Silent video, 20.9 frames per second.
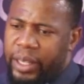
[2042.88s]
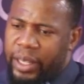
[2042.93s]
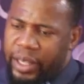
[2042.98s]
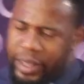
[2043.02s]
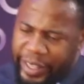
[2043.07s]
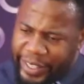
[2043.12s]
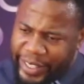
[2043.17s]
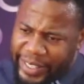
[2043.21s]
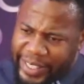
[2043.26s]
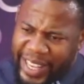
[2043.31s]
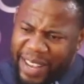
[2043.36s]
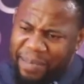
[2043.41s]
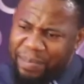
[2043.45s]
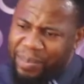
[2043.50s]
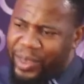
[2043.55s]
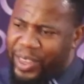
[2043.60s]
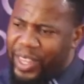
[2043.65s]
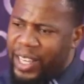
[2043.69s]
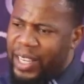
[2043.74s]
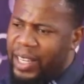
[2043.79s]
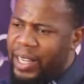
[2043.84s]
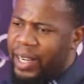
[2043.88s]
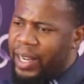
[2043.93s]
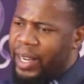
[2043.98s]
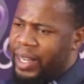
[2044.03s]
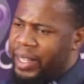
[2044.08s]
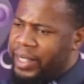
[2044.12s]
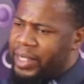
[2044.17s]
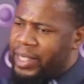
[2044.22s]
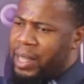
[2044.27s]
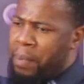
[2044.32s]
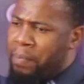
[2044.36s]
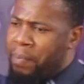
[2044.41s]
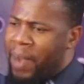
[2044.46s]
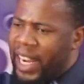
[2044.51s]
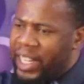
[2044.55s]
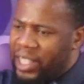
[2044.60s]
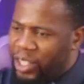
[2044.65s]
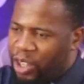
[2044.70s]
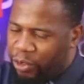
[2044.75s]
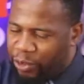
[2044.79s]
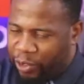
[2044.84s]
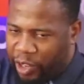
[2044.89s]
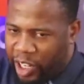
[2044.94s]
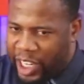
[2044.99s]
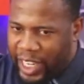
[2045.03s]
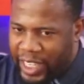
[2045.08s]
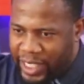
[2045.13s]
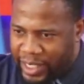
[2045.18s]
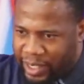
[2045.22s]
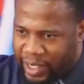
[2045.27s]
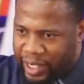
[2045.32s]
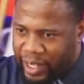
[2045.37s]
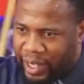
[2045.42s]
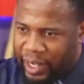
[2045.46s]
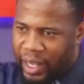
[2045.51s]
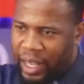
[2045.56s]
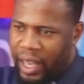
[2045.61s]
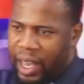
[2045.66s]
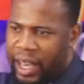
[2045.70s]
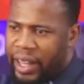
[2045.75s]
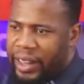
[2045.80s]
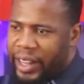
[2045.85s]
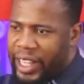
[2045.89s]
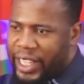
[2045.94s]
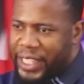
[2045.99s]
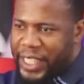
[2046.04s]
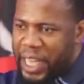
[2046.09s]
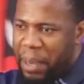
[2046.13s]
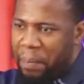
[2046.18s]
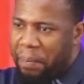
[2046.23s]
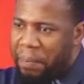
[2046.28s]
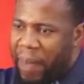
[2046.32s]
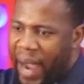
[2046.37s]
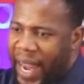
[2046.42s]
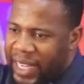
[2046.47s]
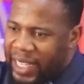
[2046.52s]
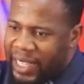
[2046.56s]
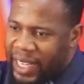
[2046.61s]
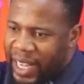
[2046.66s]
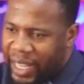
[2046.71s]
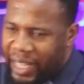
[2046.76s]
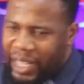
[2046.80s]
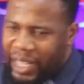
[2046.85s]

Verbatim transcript: the same thing, it's the mind of Christ. The same mind